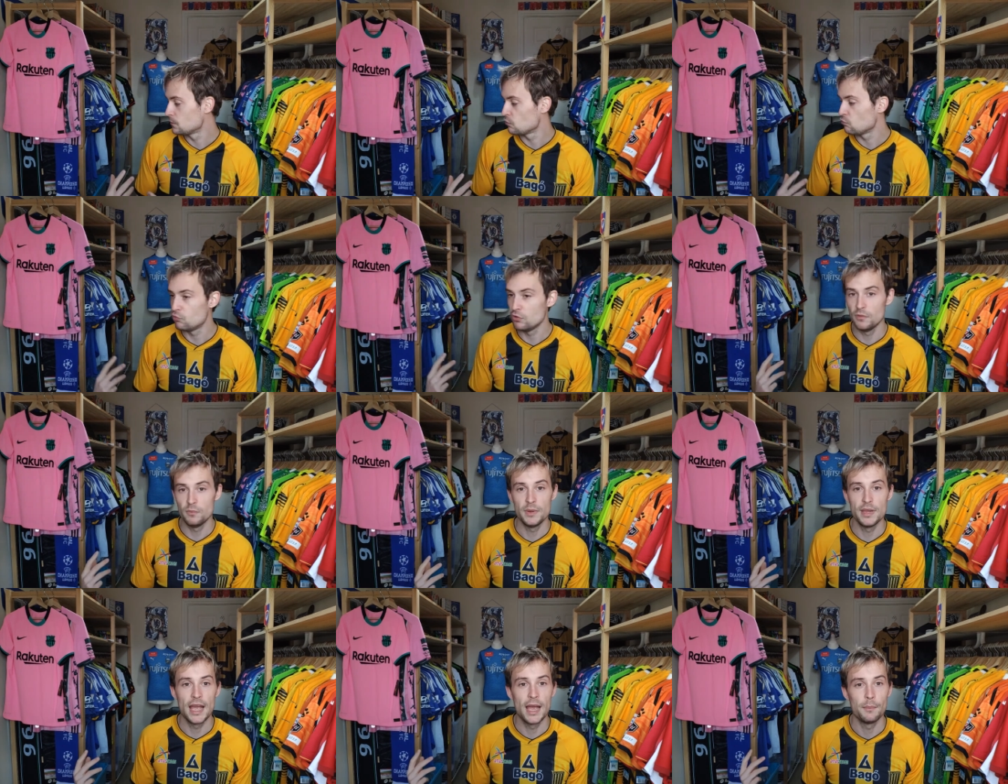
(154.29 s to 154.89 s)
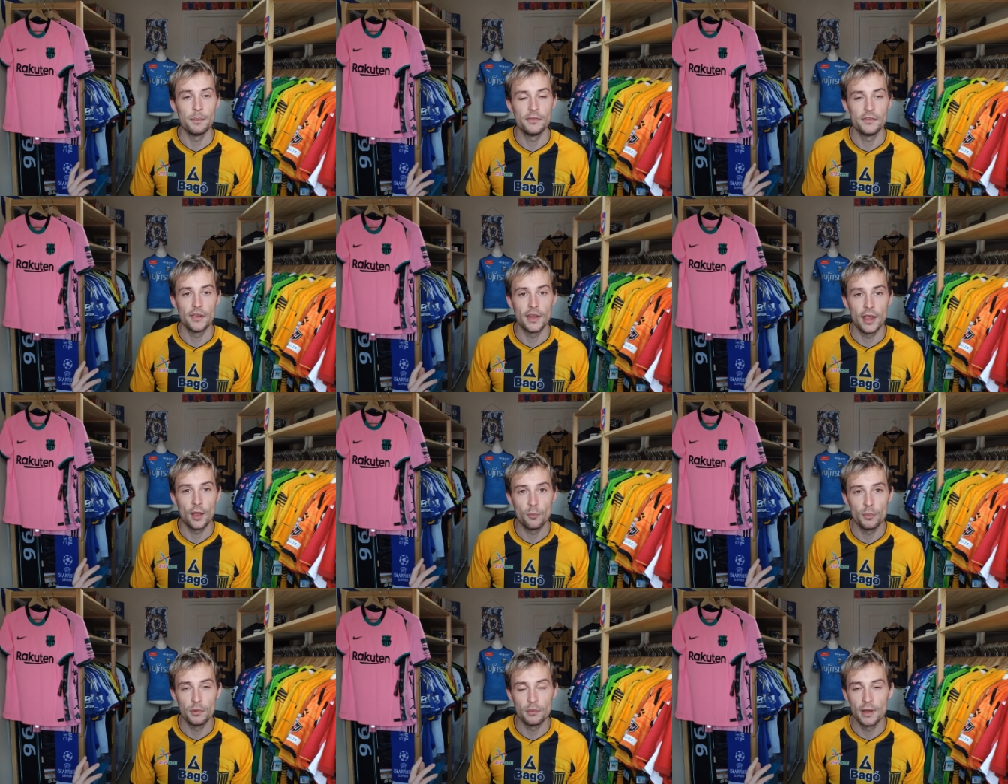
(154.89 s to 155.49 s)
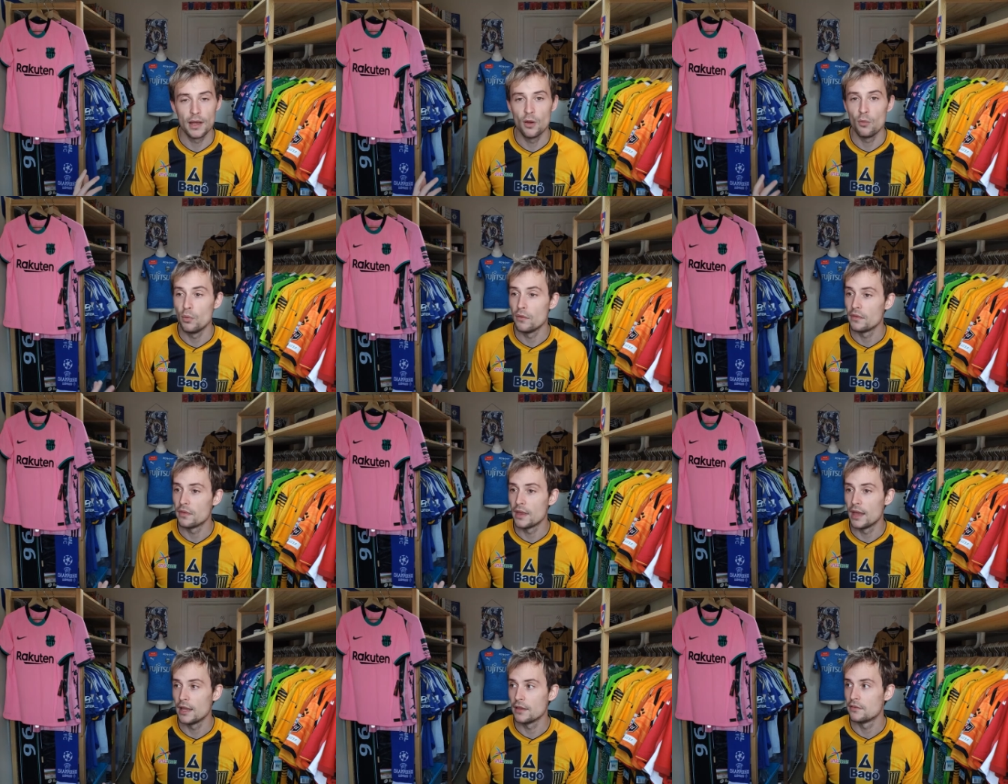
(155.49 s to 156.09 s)
we'd be happy to help you out
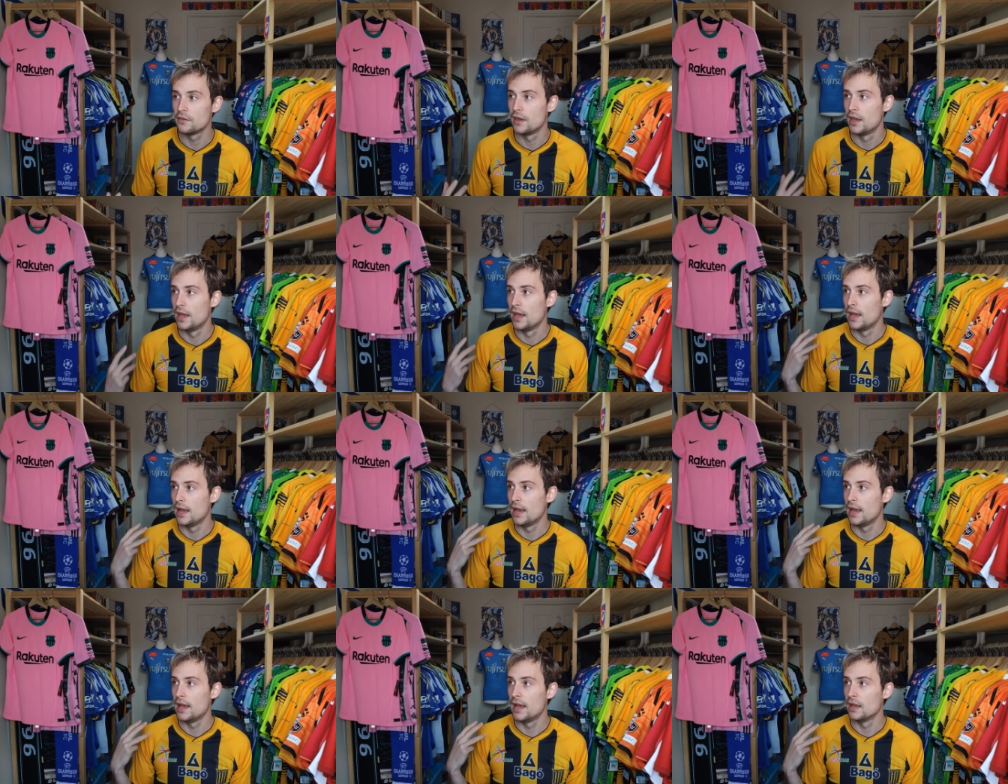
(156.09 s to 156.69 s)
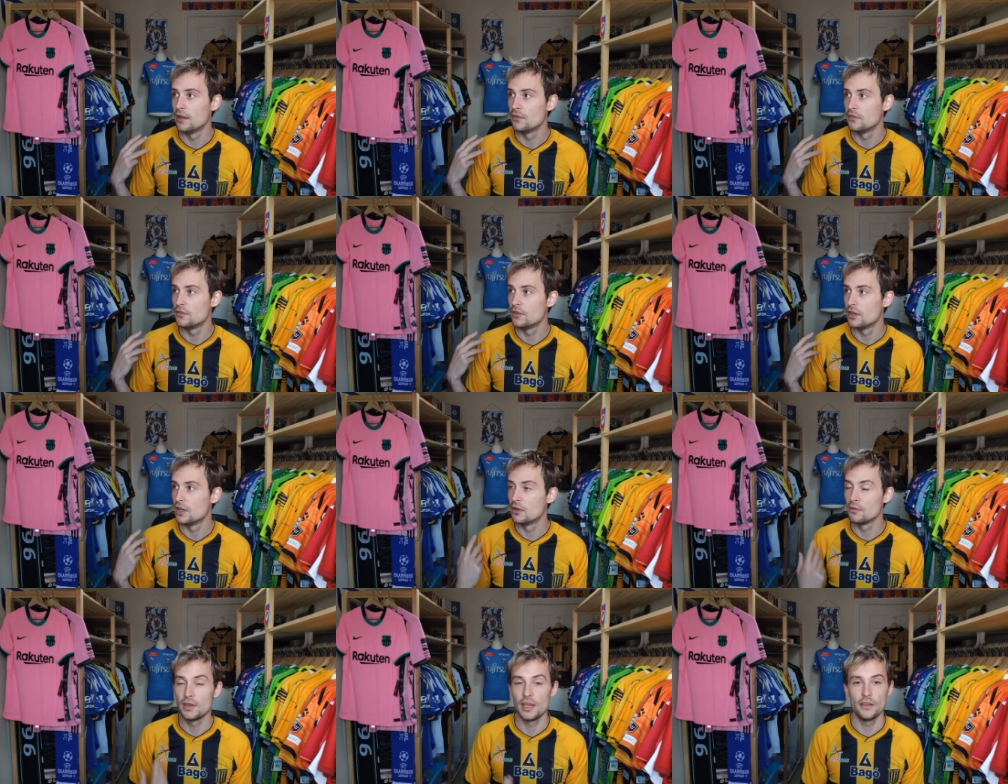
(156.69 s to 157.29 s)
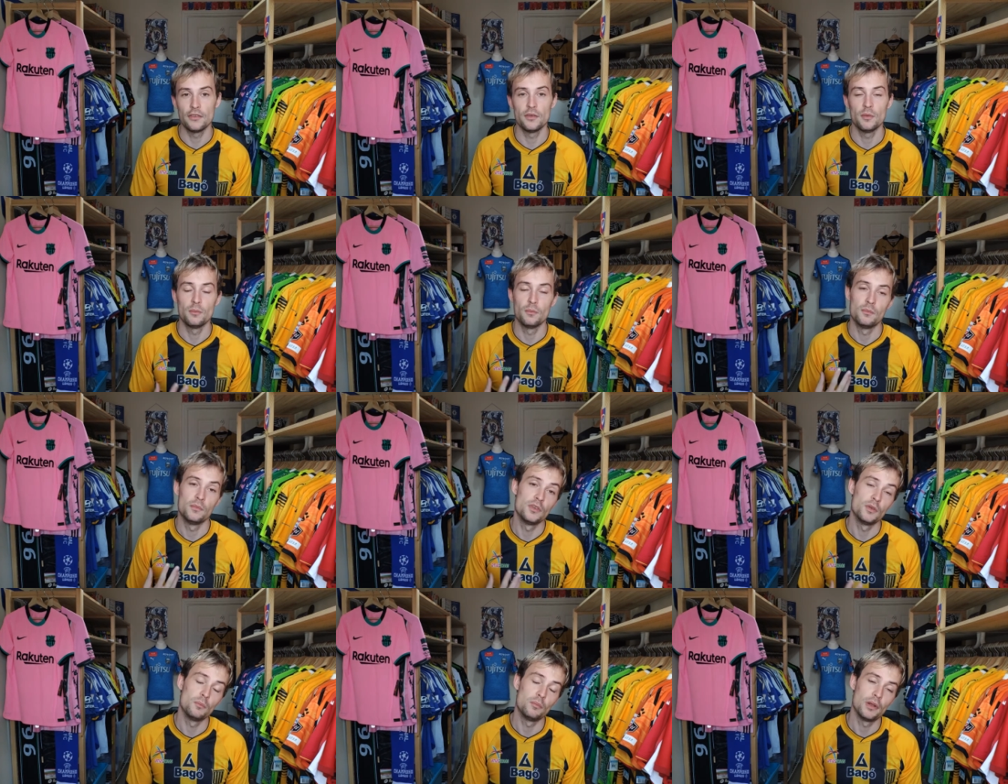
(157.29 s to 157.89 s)
with that and get
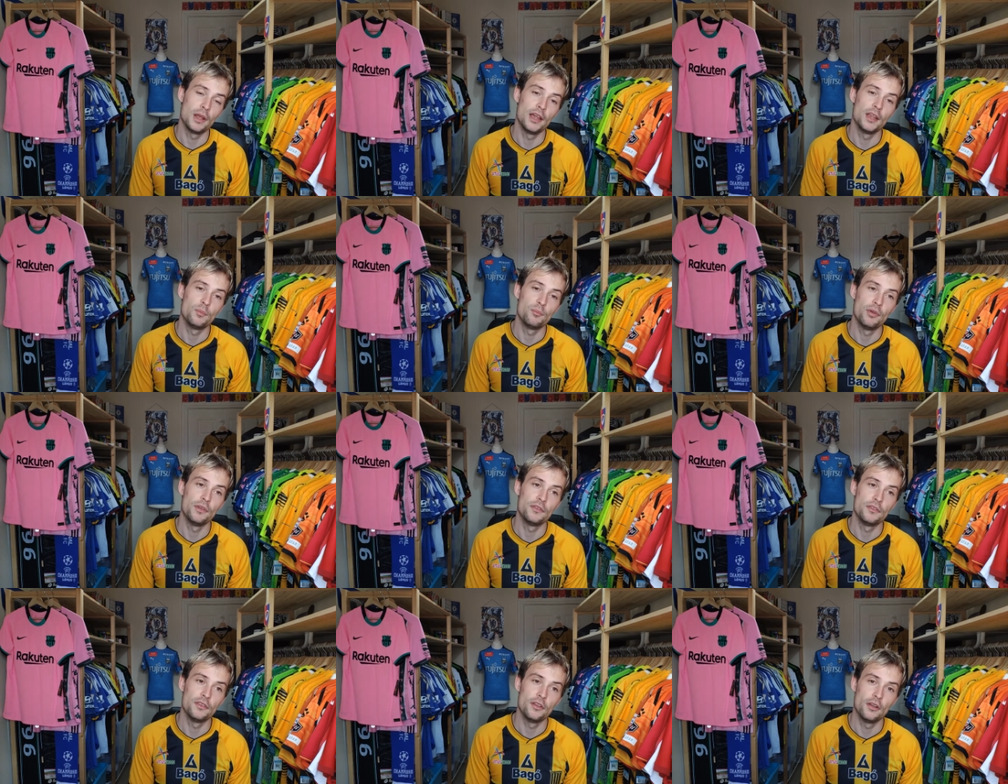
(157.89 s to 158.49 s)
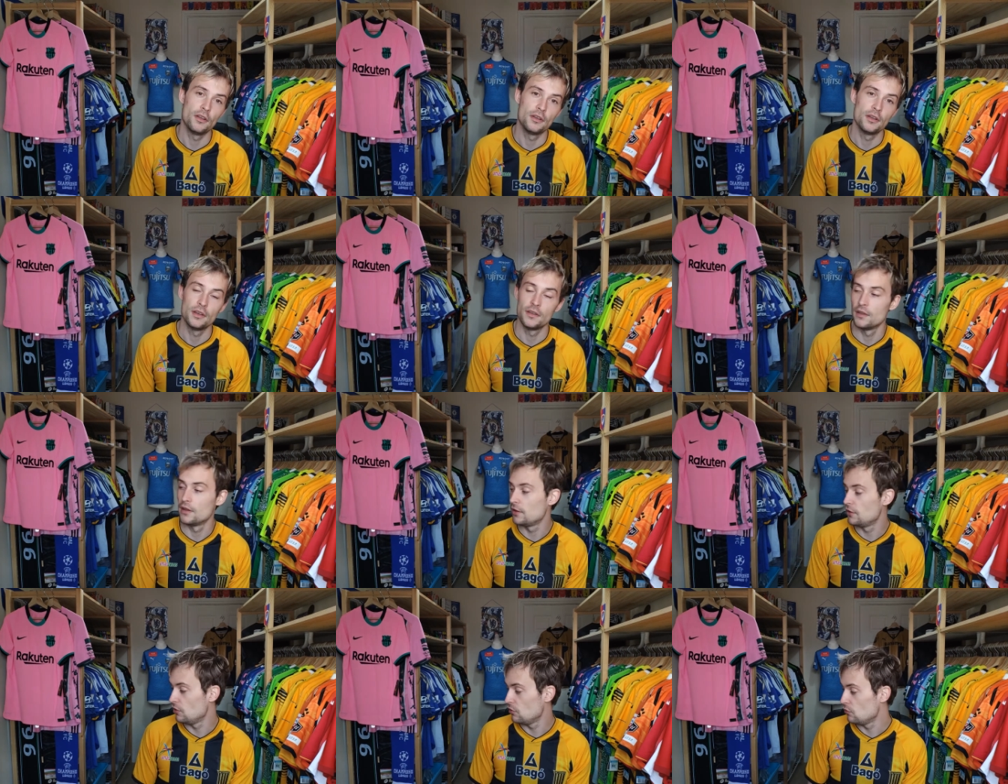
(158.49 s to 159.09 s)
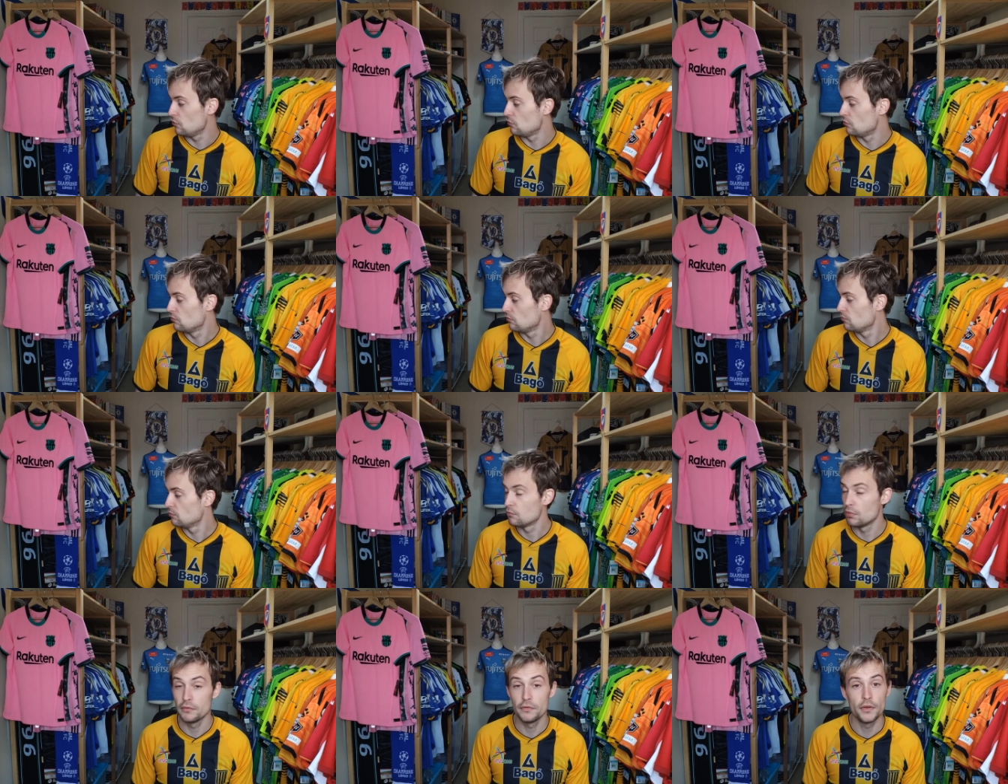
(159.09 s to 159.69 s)
some players printed on that you
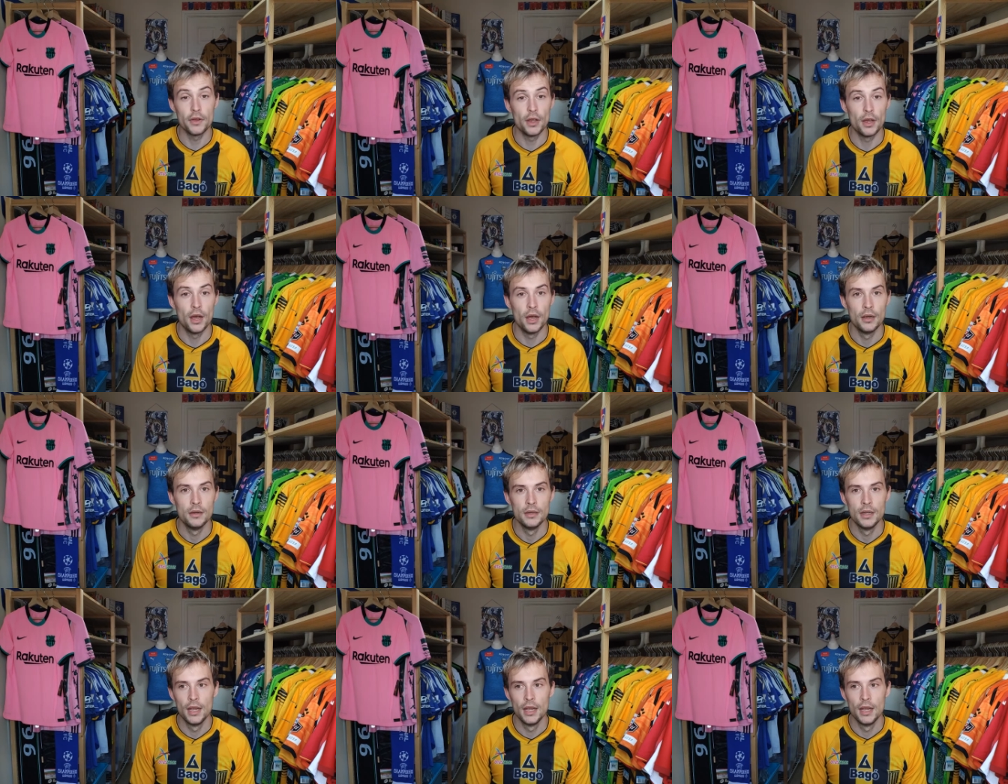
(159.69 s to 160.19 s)
prefer.